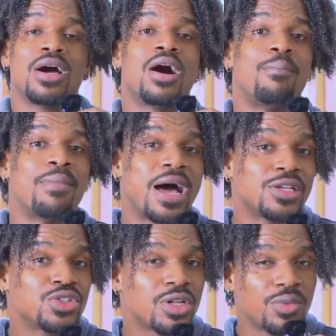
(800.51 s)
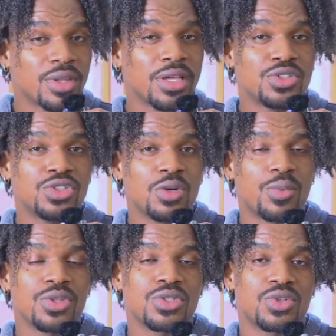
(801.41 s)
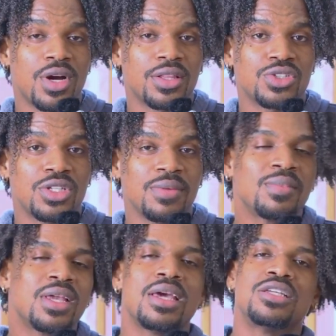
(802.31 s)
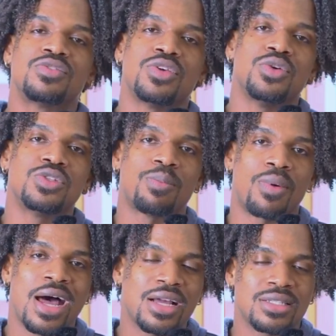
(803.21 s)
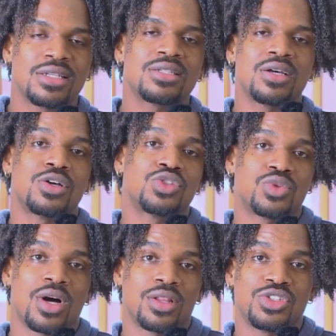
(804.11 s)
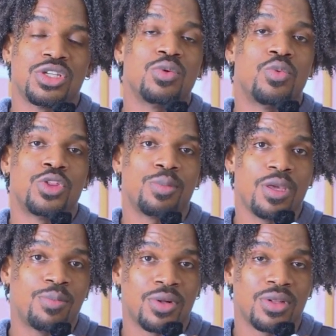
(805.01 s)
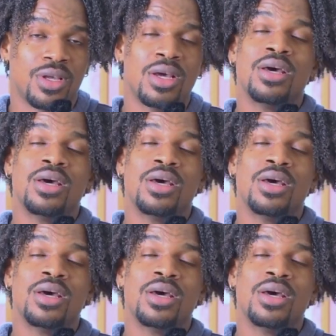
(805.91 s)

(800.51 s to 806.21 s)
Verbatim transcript: a magical relationship with astrology is for you to practice astrology with people,